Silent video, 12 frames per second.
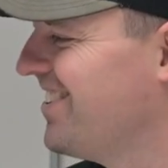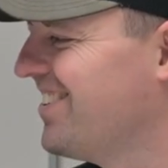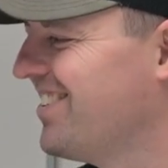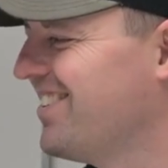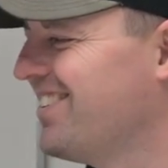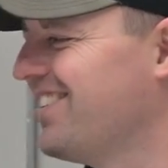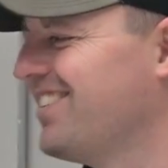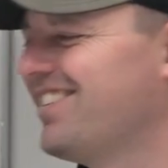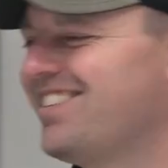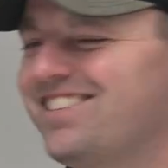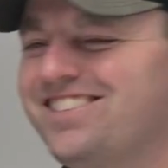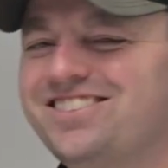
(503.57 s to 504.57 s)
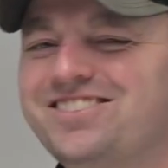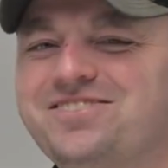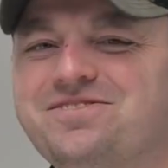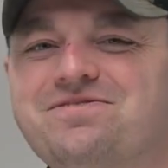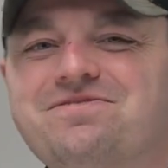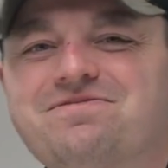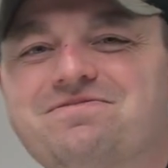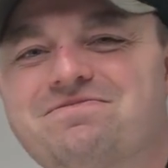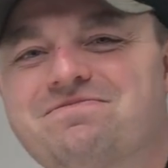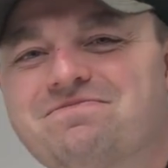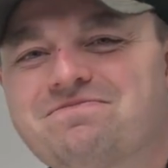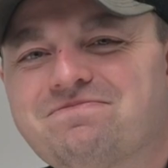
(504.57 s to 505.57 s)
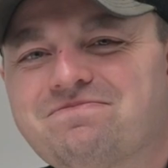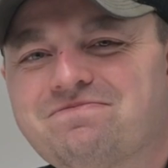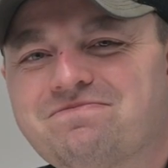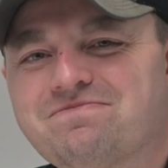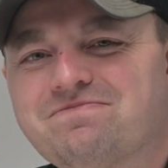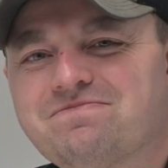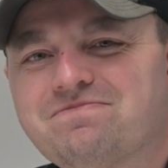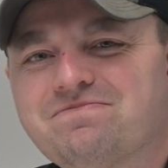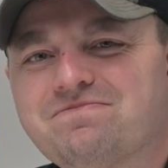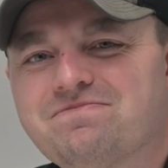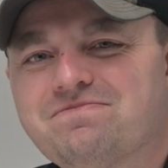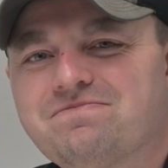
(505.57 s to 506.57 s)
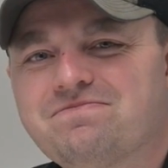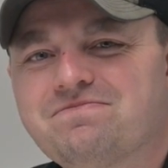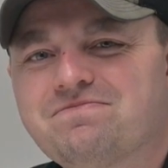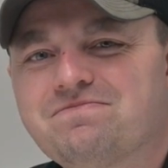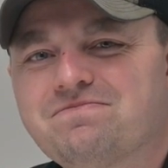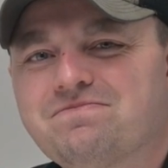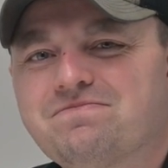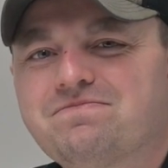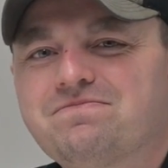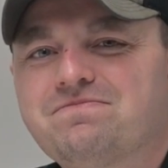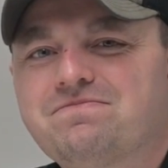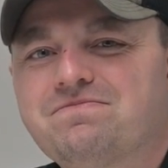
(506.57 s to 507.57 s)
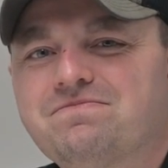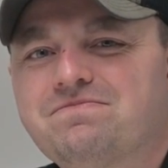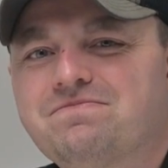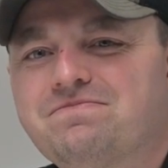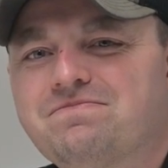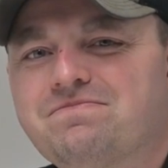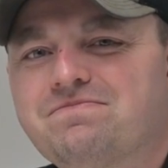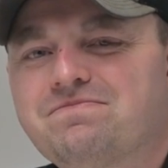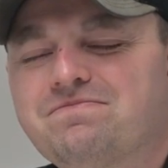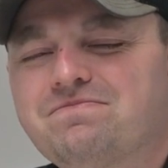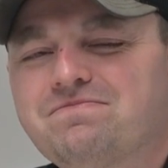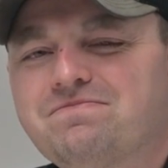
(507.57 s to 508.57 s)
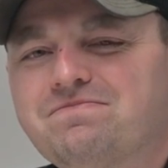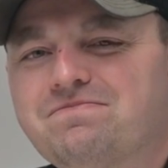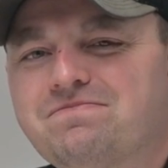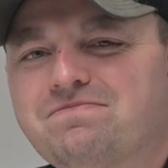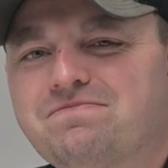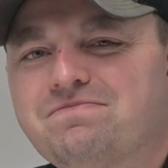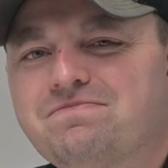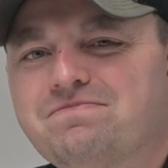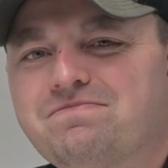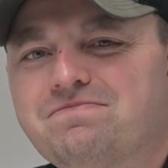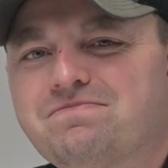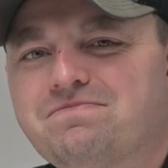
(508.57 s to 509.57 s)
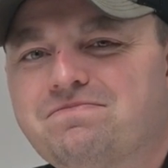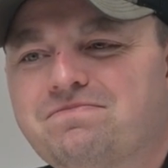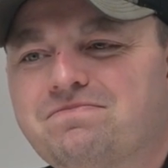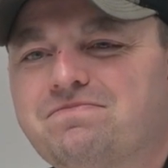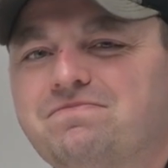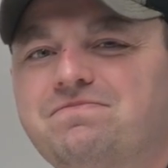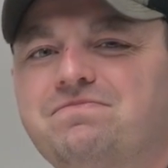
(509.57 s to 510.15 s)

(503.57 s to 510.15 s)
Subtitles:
(silent)